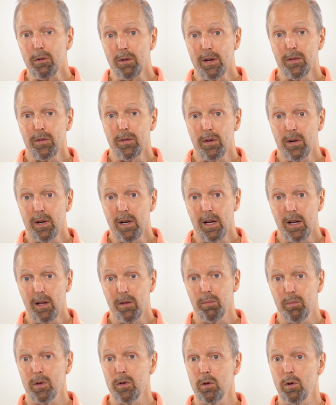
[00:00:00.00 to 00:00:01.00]
reason
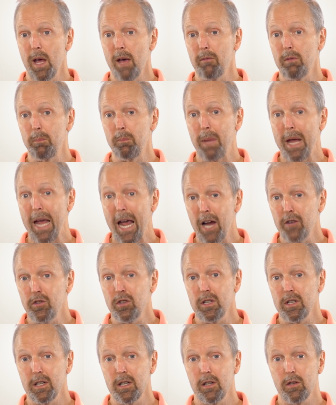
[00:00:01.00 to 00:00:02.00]
is when you have a
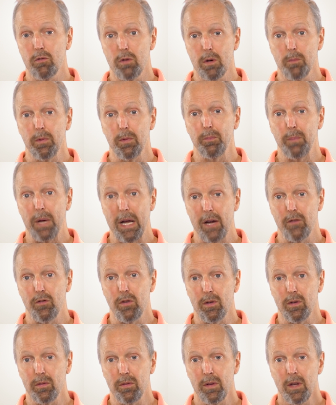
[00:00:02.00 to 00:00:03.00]
paginated group of
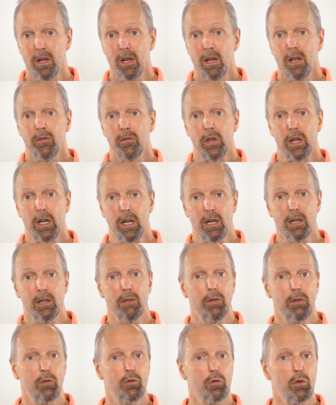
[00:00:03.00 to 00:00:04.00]
pages, the
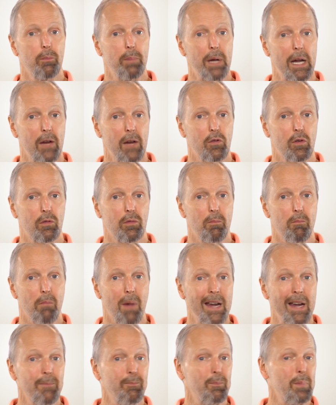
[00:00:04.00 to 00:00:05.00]
individual pages
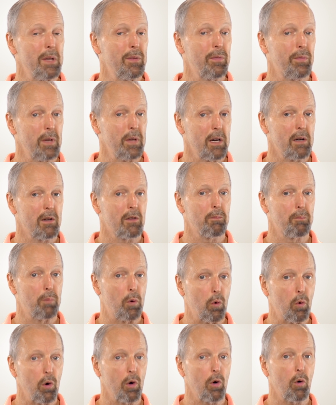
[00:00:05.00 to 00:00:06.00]
might be seen as
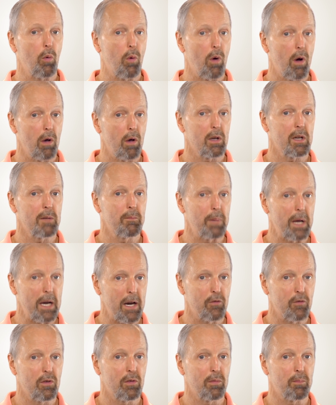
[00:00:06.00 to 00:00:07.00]
poor quality
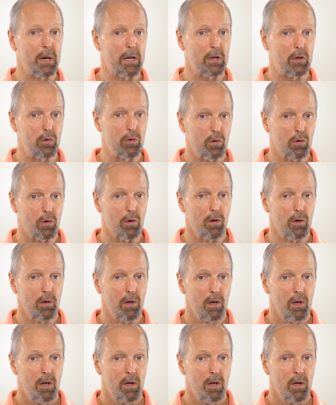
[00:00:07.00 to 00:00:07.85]
pages by Google.